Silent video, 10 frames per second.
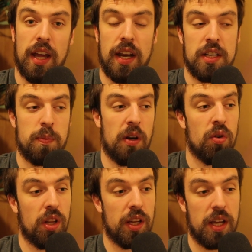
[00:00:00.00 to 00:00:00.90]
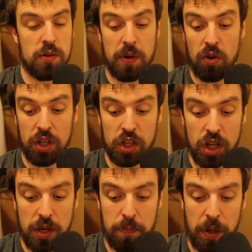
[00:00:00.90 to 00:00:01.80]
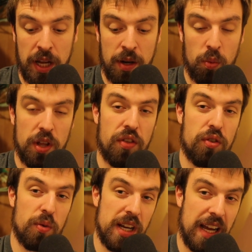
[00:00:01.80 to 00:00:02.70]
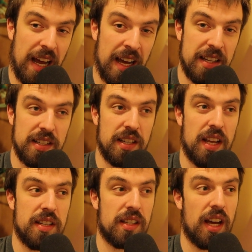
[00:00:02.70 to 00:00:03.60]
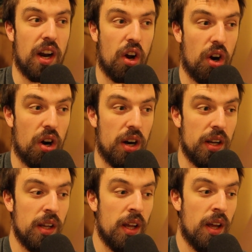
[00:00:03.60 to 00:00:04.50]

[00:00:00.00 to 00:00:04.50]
And it's been really good. But with 3 guys, it's kind of hard.